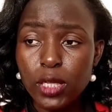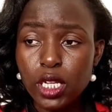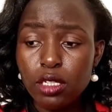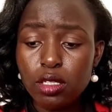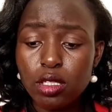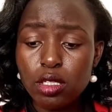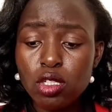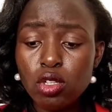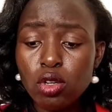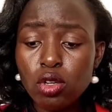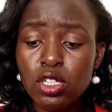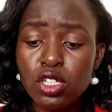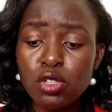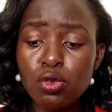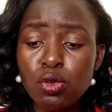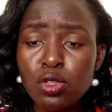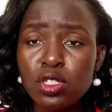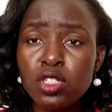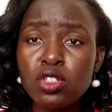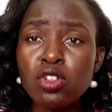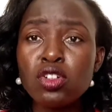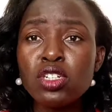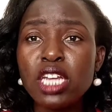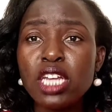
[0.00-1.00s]
So it was
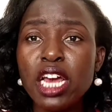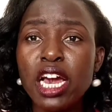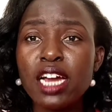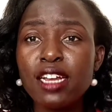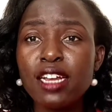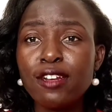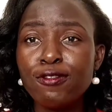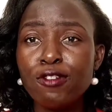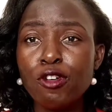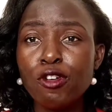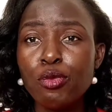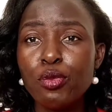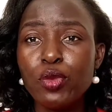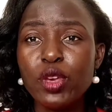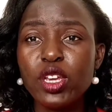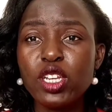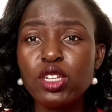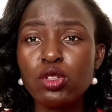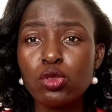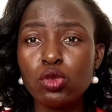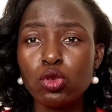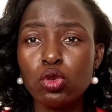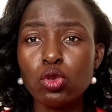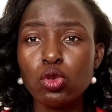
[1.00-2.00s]
not hard for me
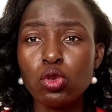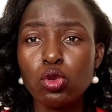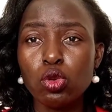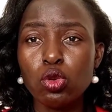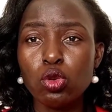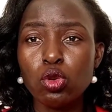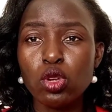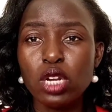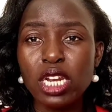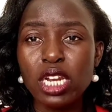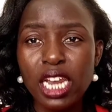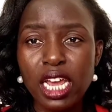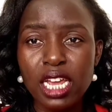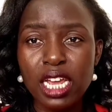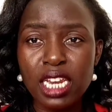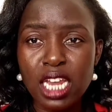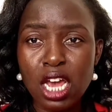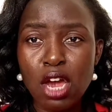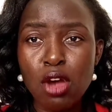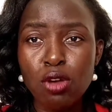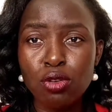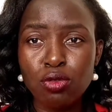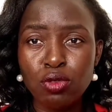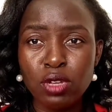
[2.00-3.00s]
to learn
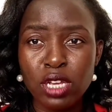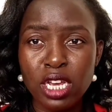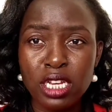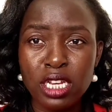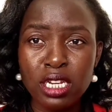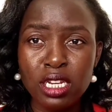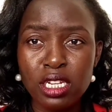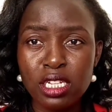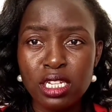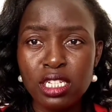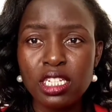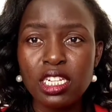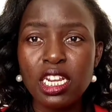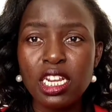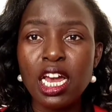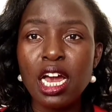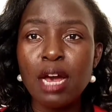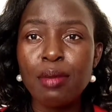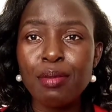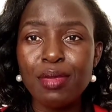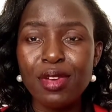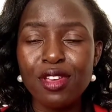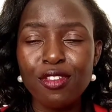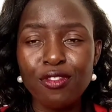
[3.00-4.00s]
how to edit
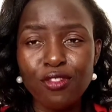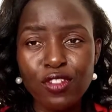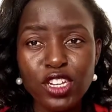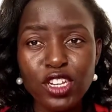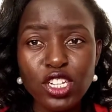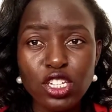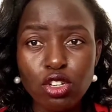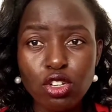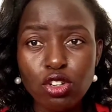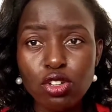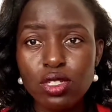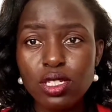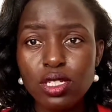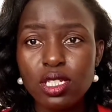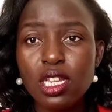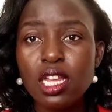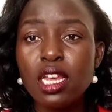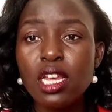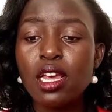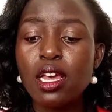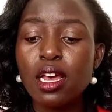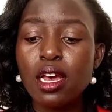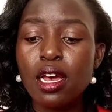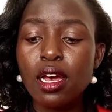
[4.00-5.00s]
my videos
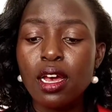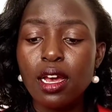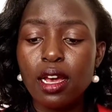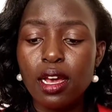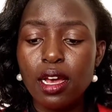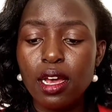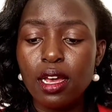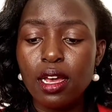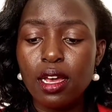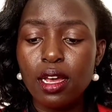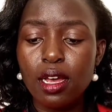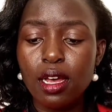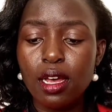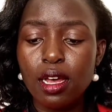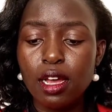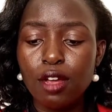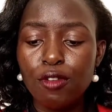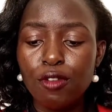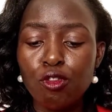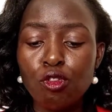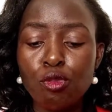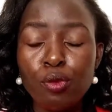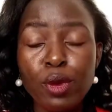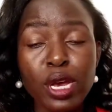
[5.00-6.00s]

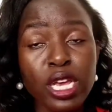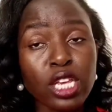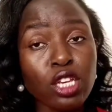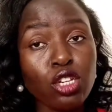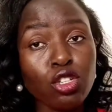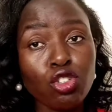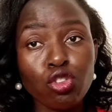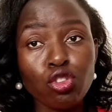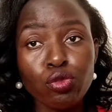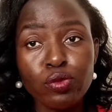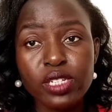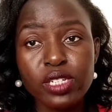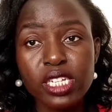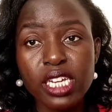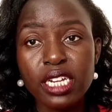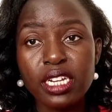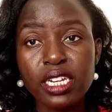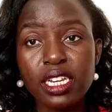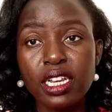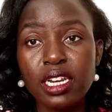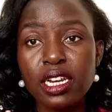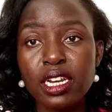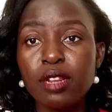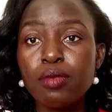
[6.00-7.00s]
for my YouTube
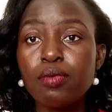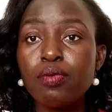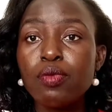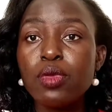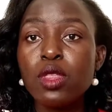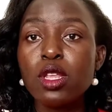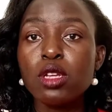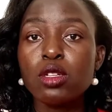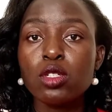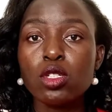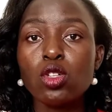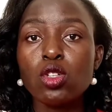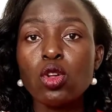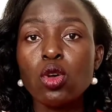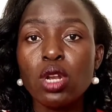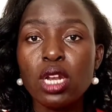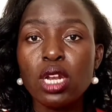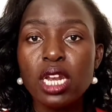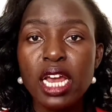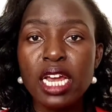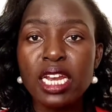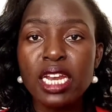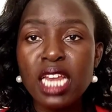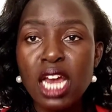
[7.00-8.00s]
channel. So
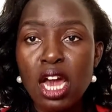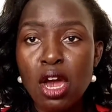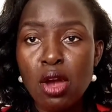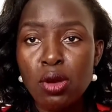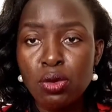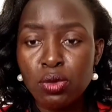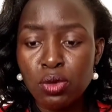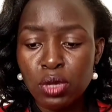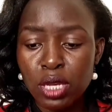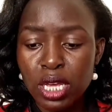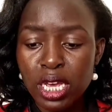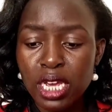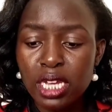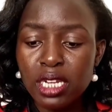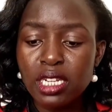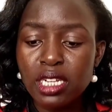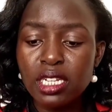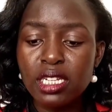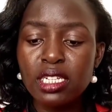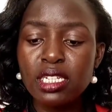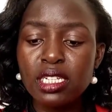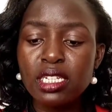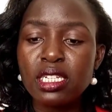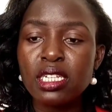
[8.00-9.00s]
learn how to
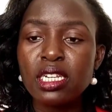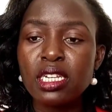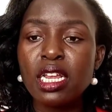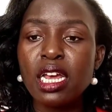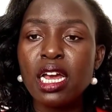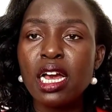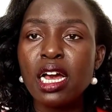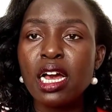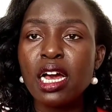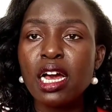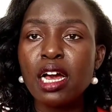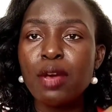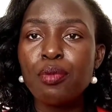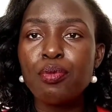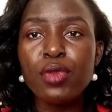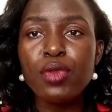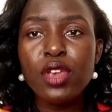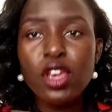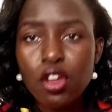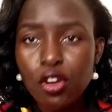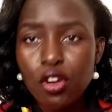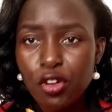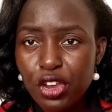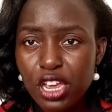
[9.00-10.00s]
edit, be
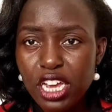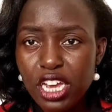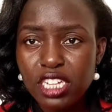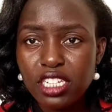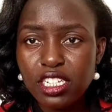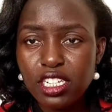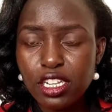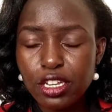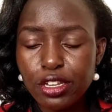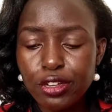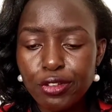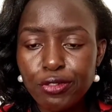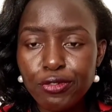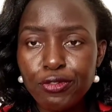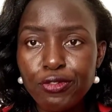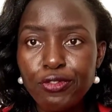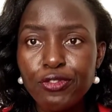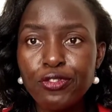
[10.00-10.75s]
creative